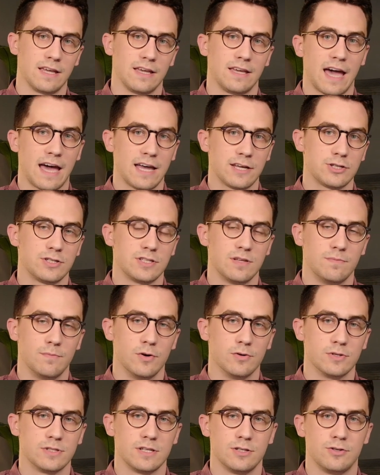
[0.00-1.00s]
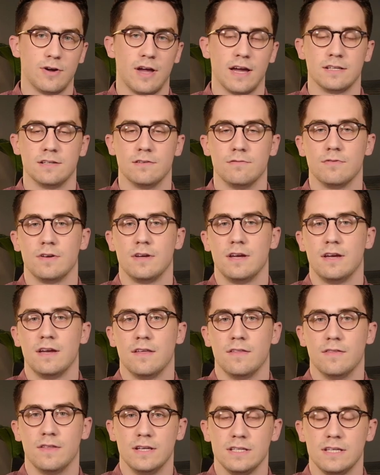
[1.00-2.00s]
Cash is the most attractive,
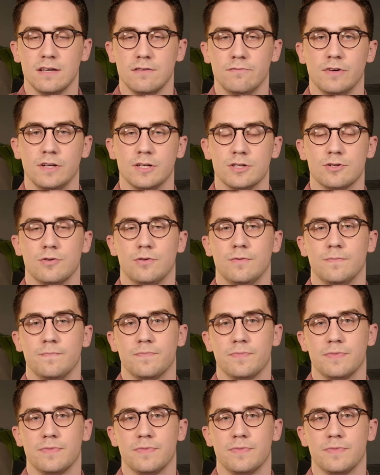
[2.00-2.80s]
then conventional,